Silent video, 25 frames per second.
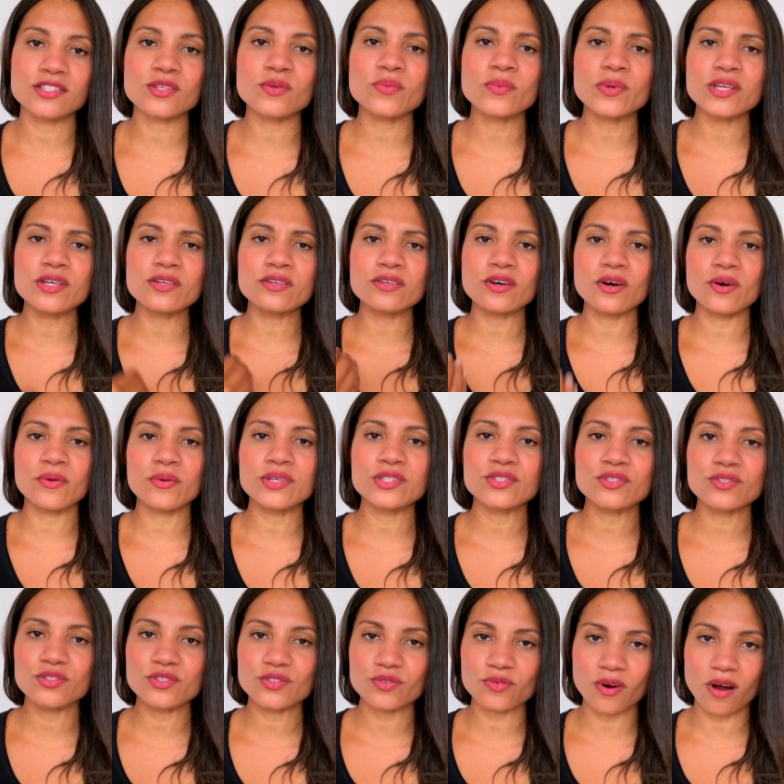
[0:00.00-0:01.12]
So when you're going
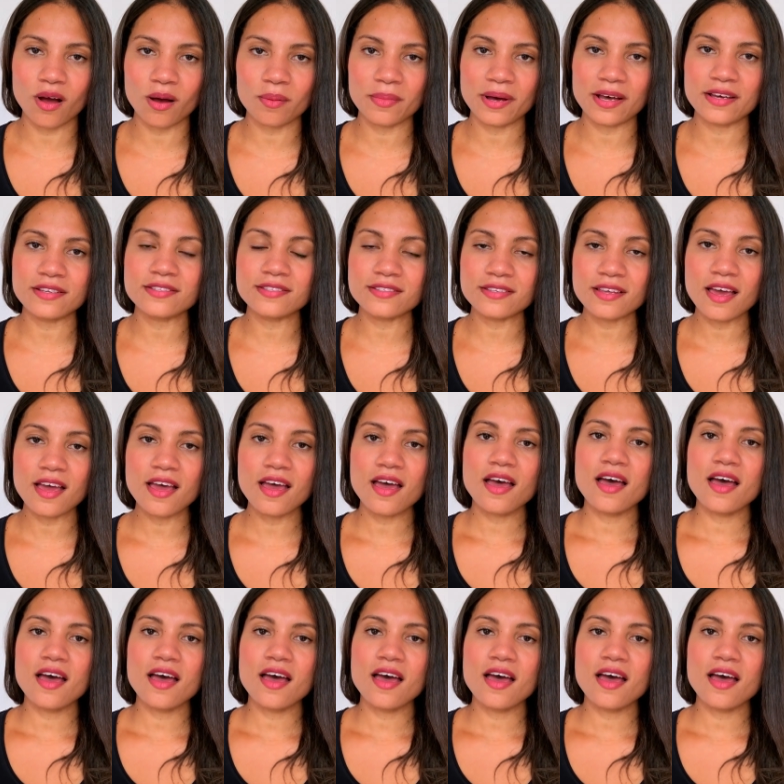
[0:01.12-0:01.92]
to traumas,